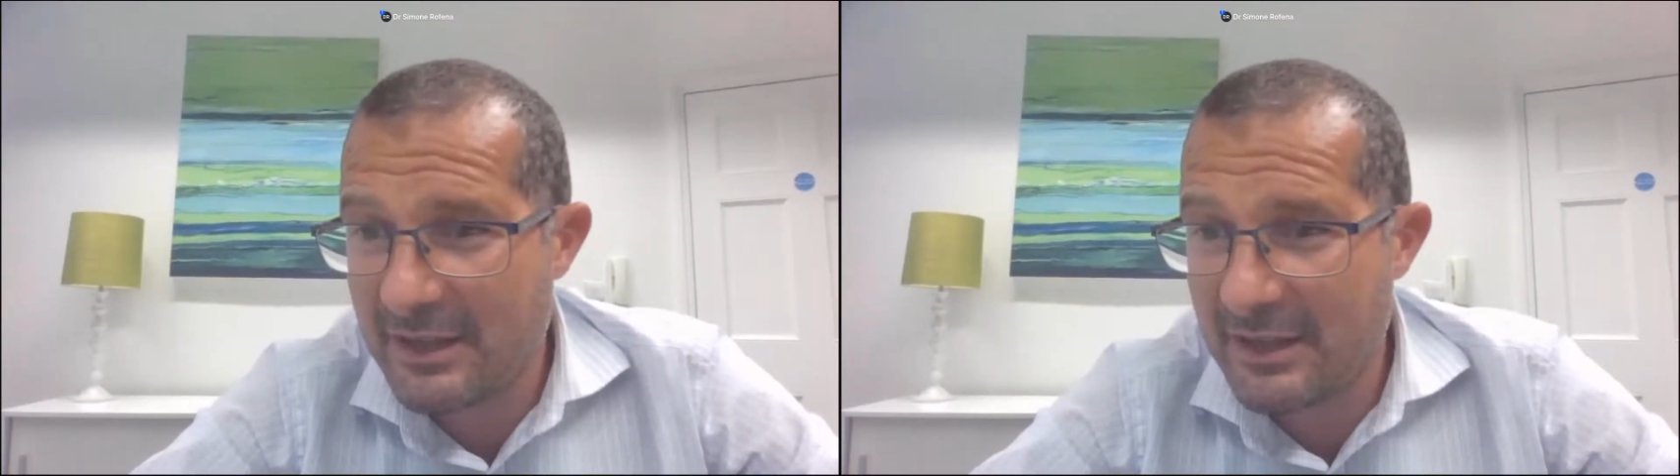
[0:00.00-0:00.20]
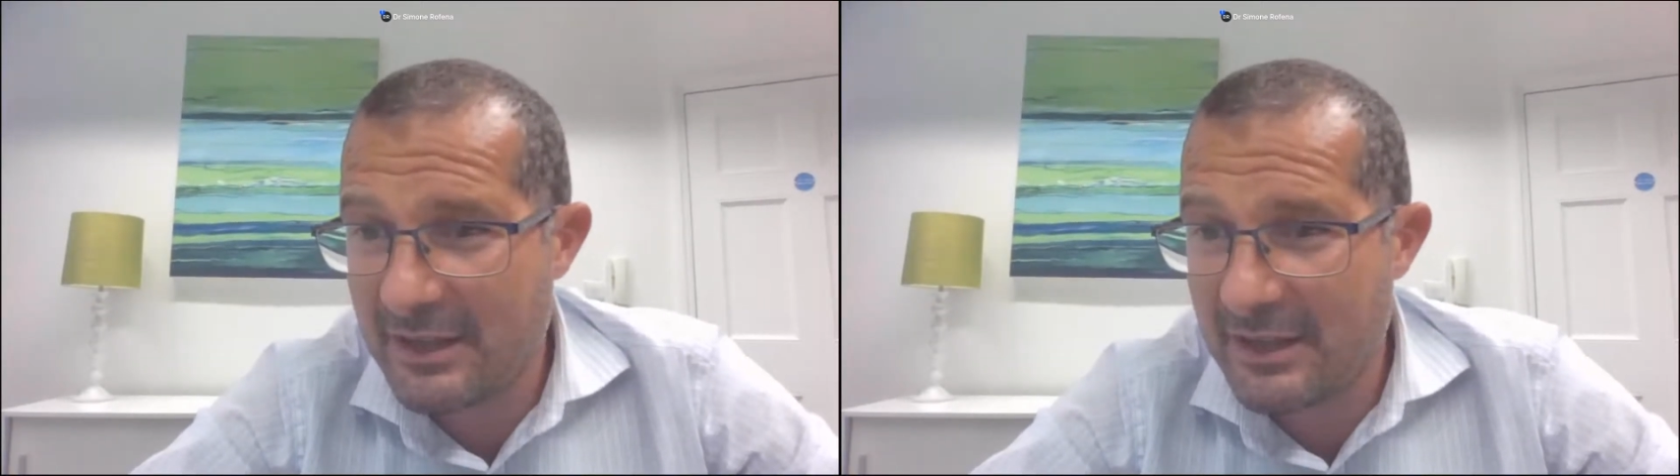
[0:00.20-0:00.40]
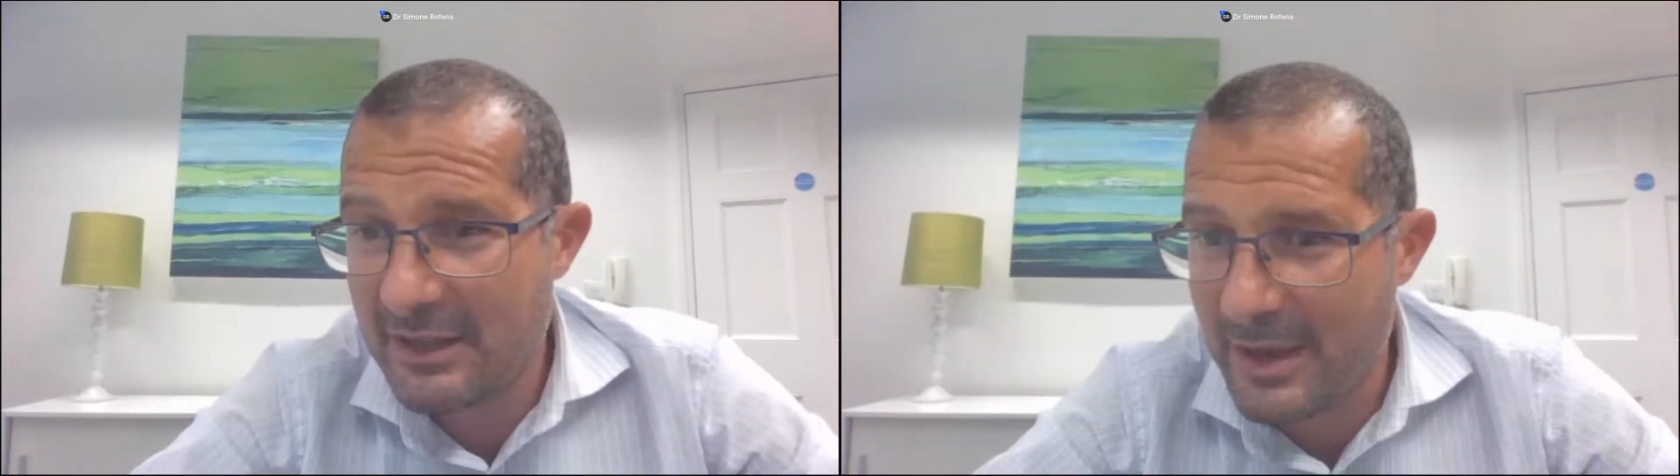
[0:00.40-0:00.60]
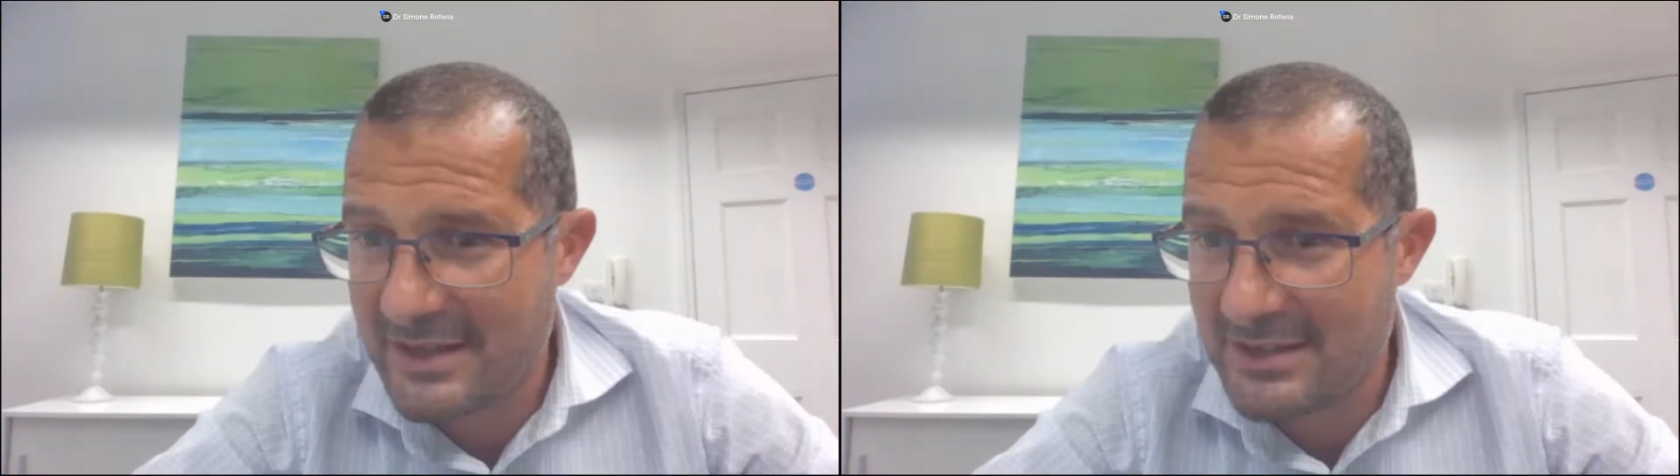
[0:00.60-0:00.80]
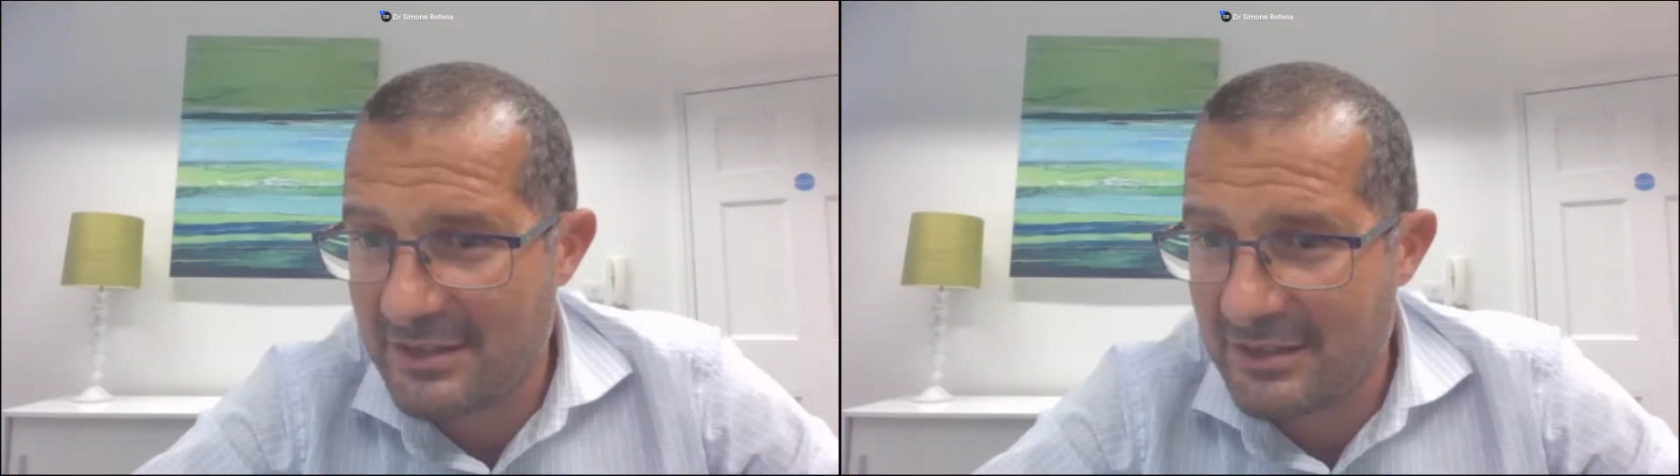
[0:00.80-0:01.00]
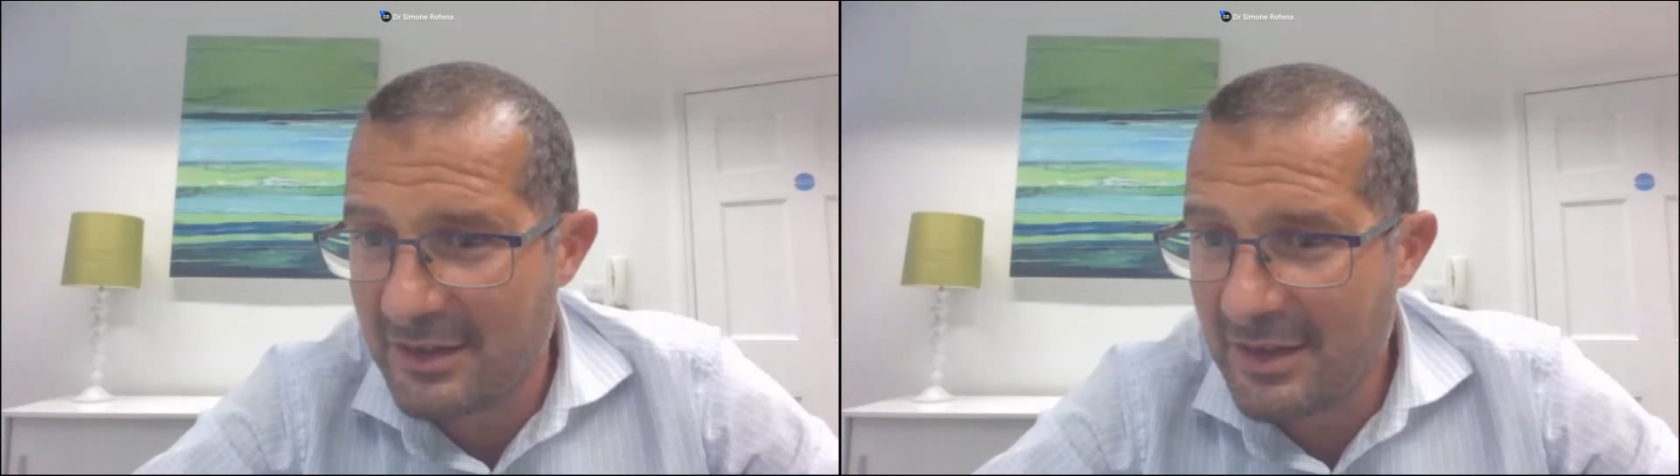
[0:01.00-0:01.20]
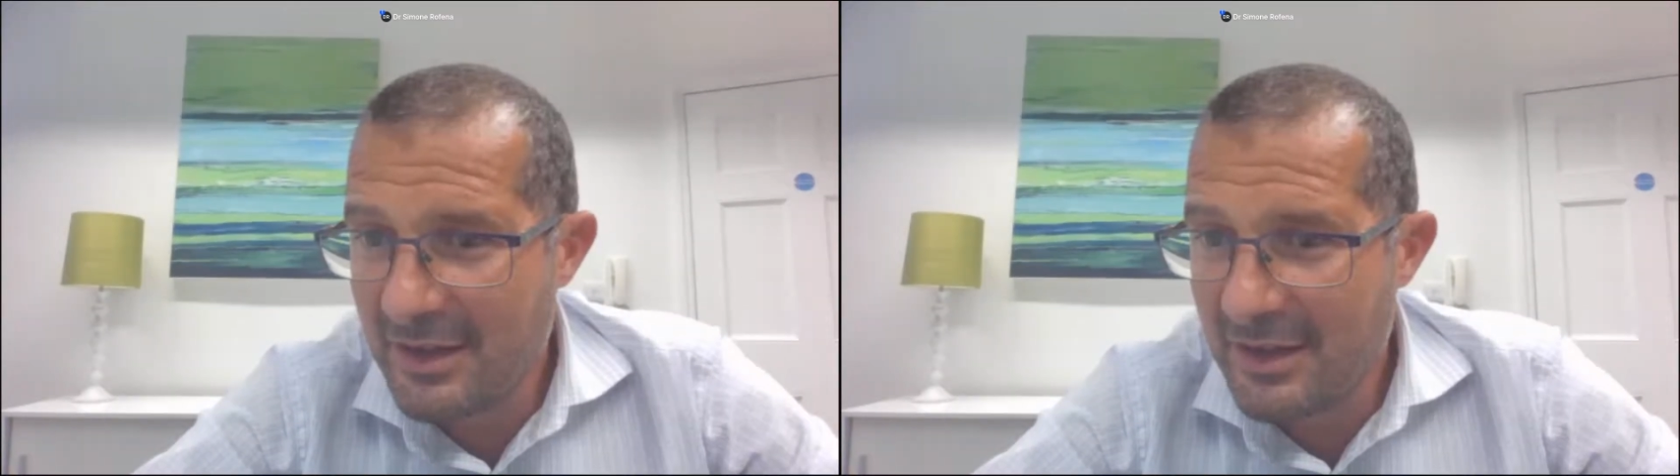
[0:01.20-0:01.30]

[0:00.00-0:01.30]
dollar question.